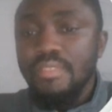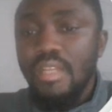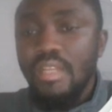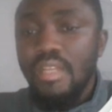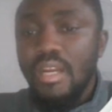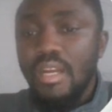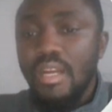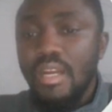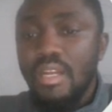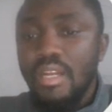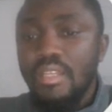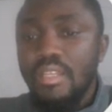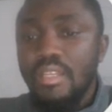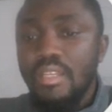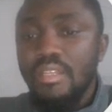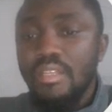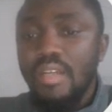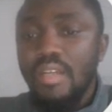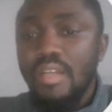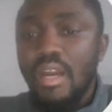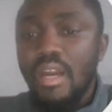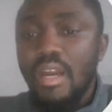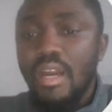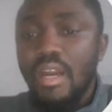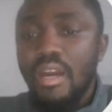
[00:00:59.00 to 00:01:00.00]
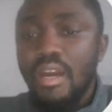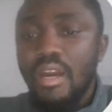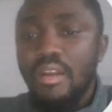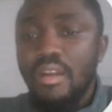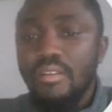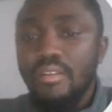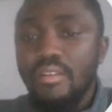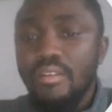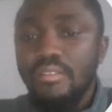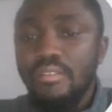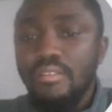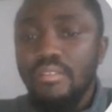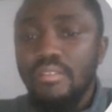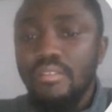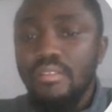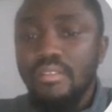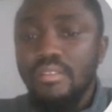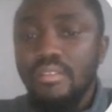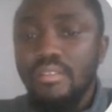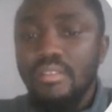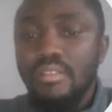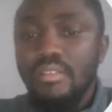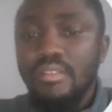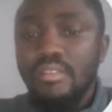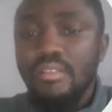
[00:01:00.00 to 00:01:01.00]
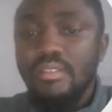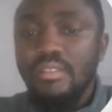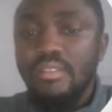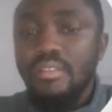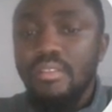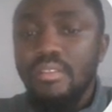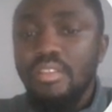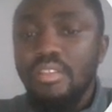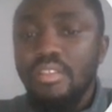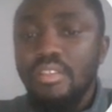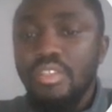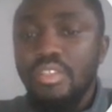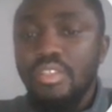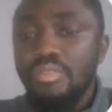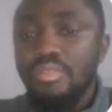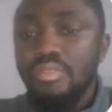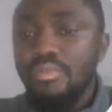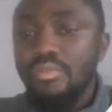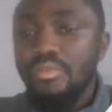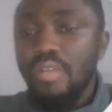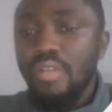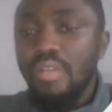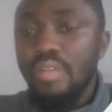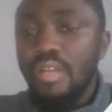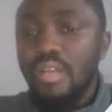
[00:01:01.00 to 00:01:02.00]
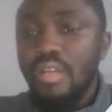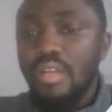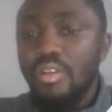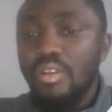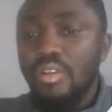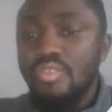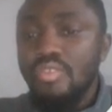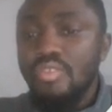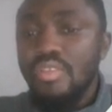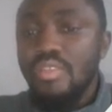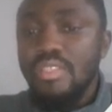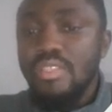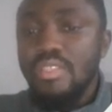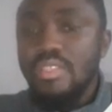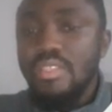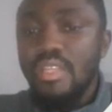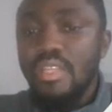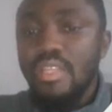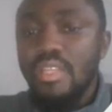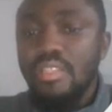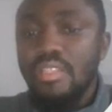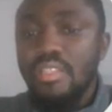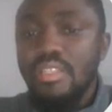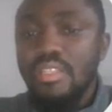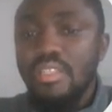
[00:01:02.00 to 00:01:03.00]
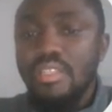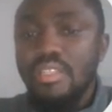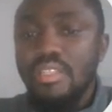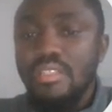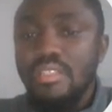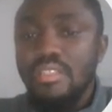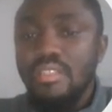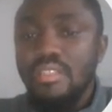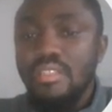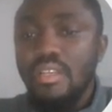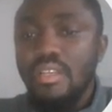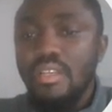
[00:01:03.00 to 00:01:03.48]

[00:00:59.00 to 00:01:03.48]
and RQ and also extend this